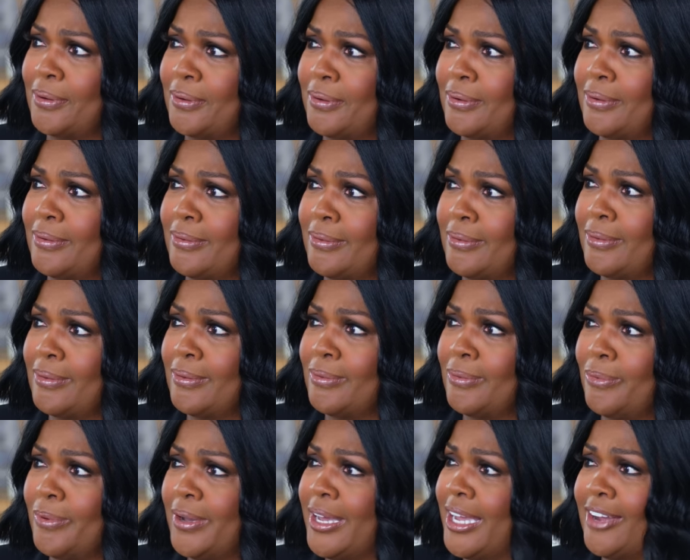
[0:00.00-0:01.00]
Mm-hmm.
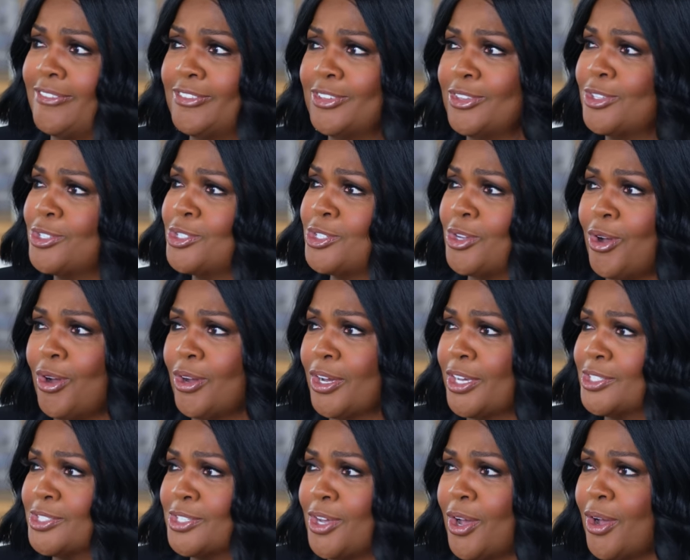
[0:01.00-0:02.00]
Way after the song
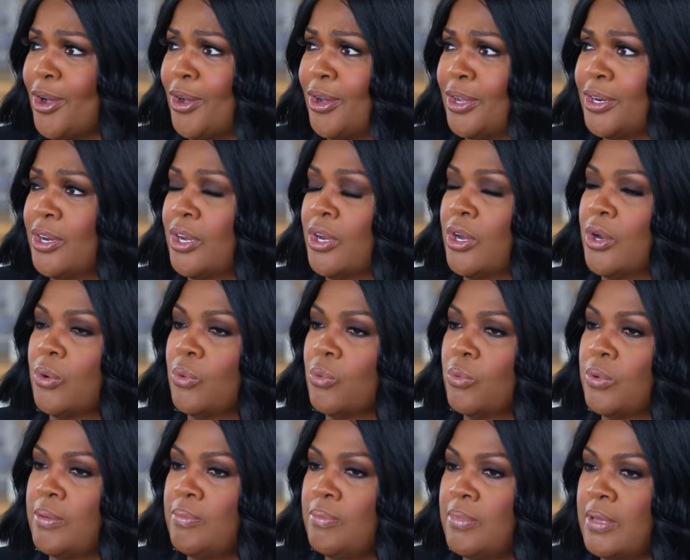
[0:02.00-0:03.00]
is gone,
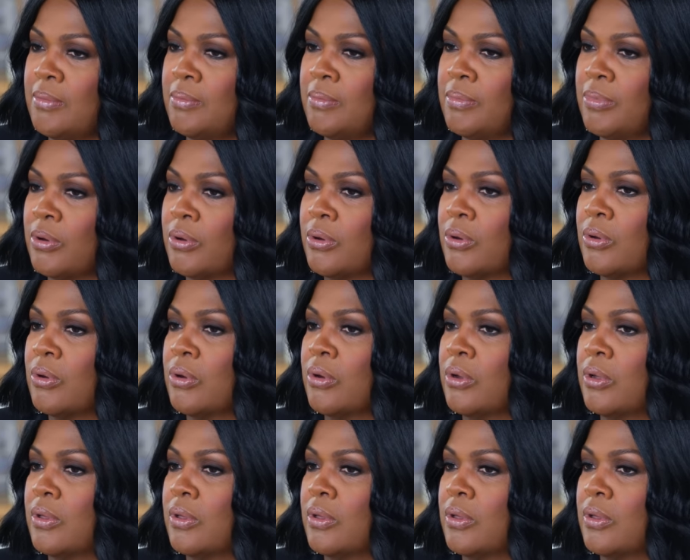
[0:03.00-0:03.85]
remember